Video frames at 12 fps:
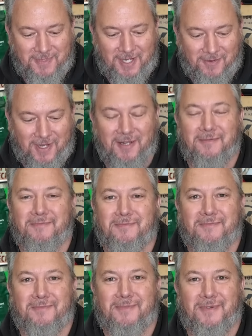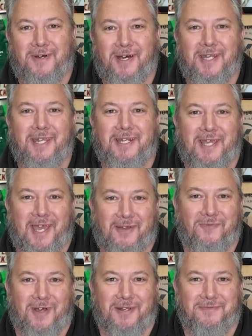you know what? I need to
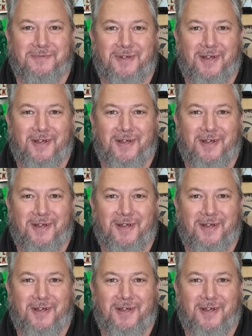have one.